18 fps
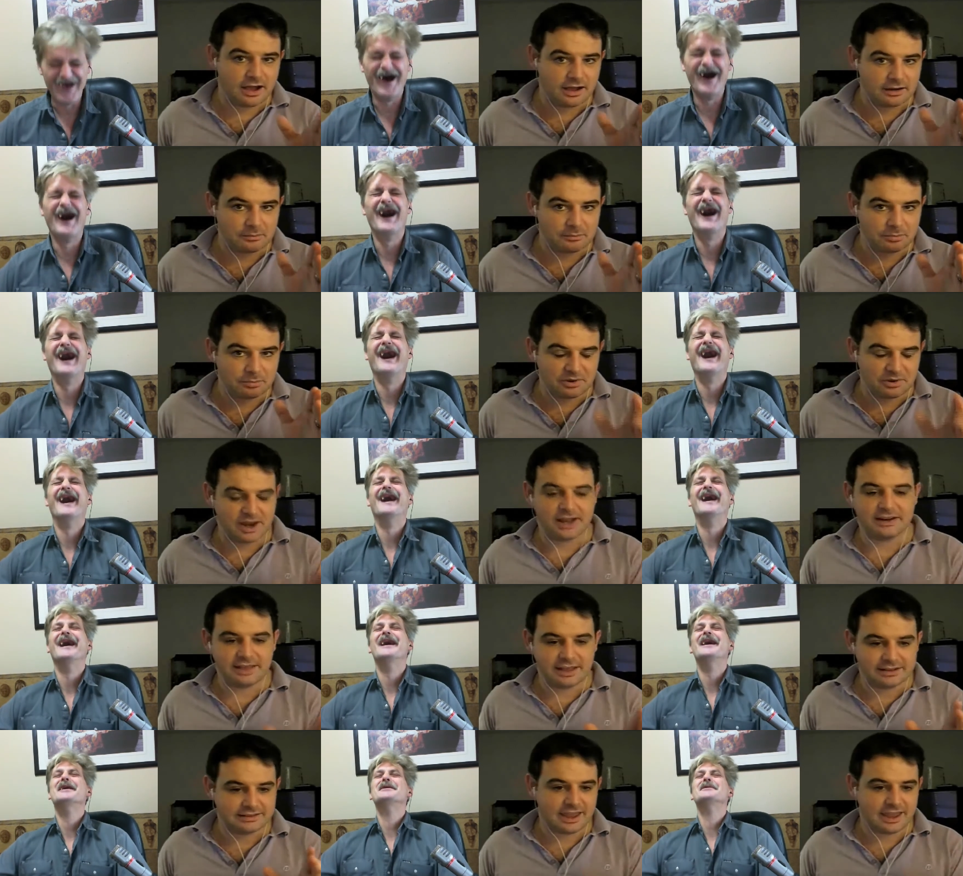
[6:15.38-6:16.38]
Speaker 1: on
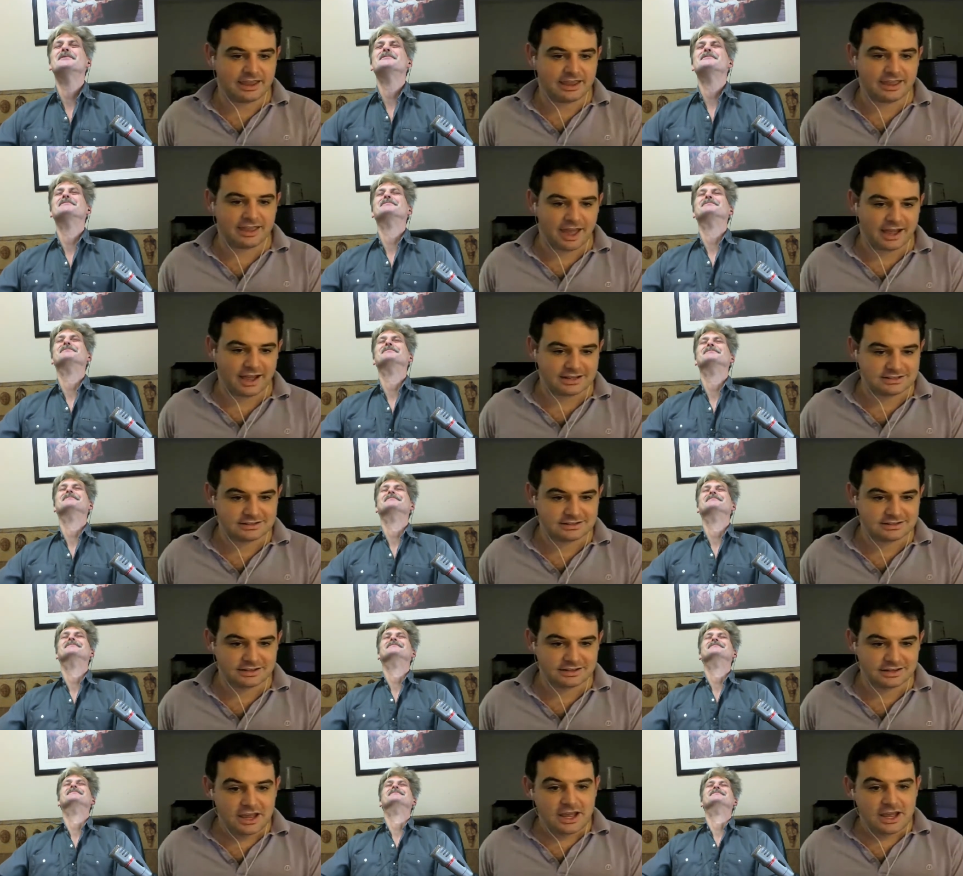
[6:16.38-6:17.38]
BrandedTechCast.
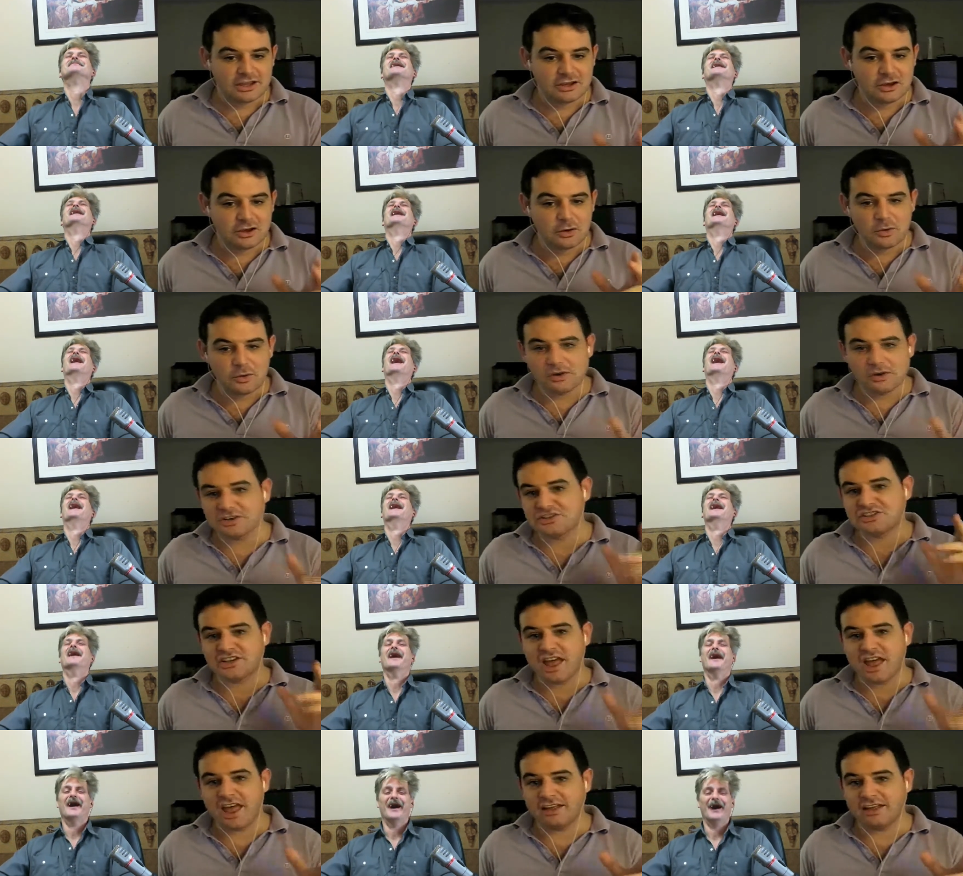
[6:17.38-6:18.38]
You were
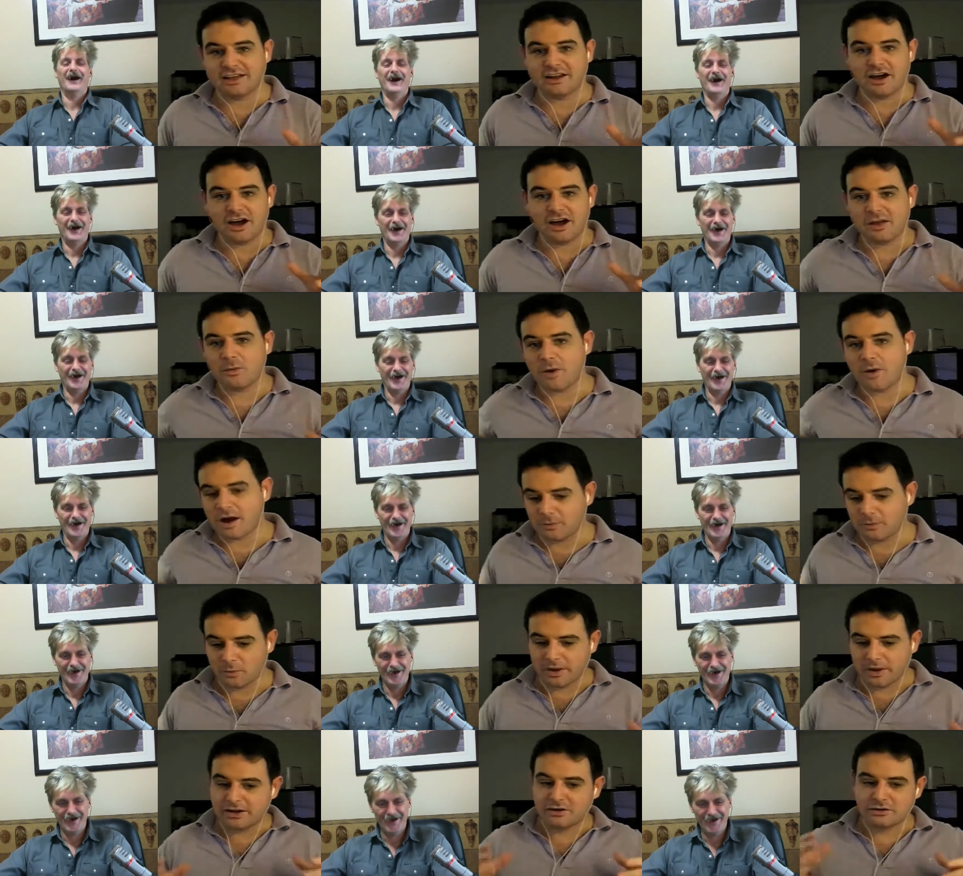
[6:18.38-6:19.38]
saying that I
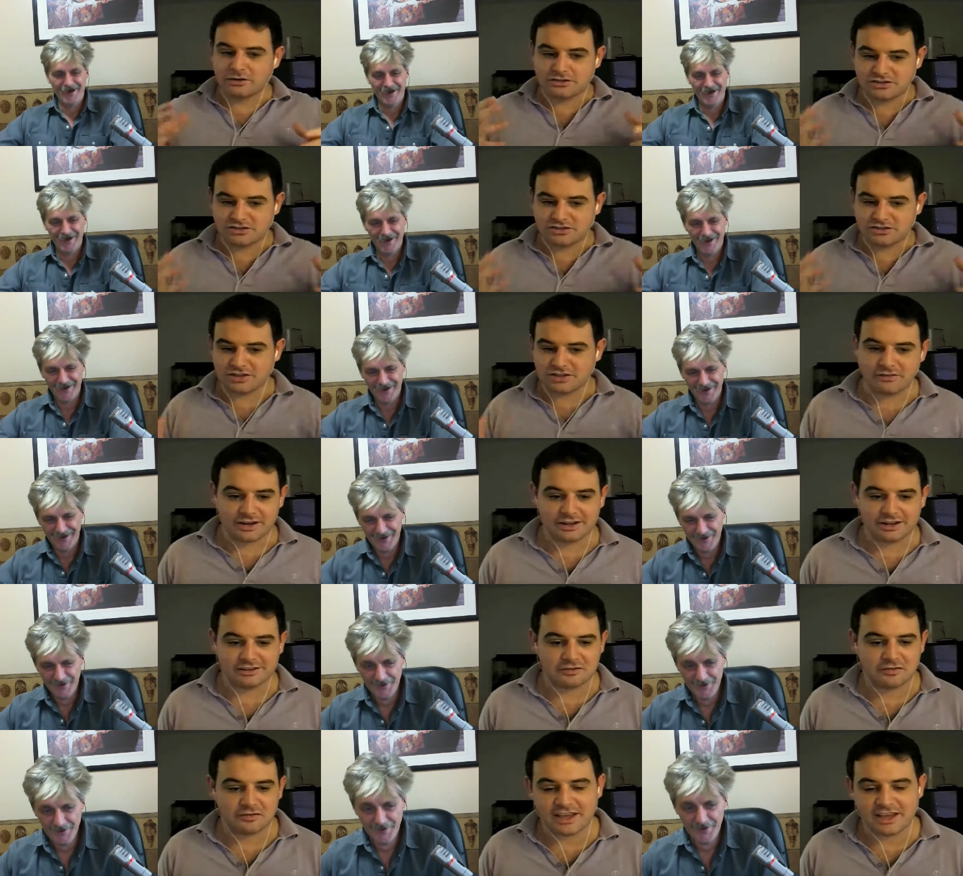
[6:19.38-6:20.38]
want Windows seven
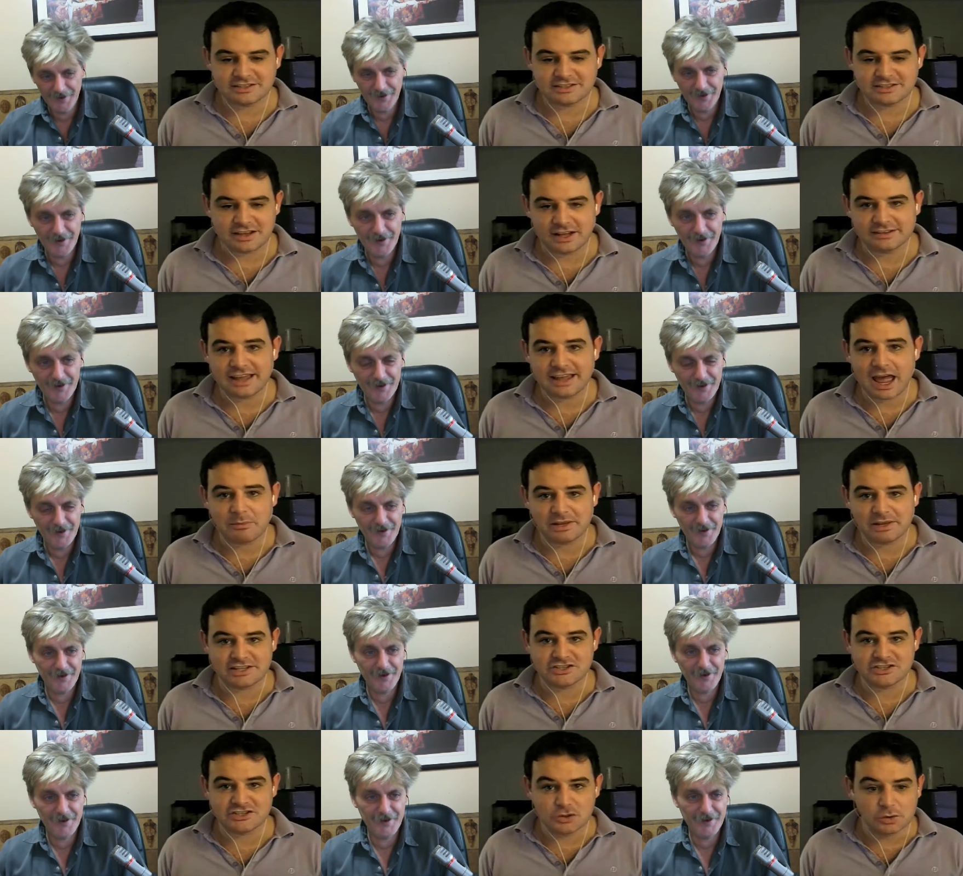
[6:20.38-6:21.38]
interface on
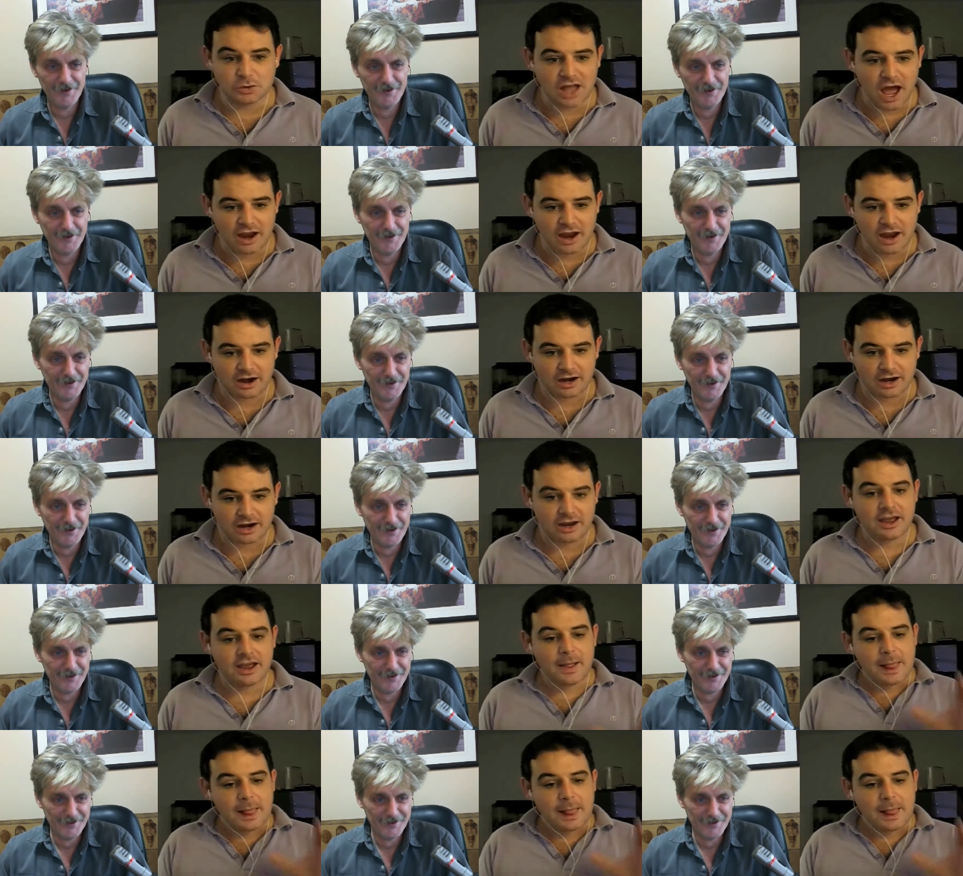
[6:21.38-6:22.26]
tablets. You liar.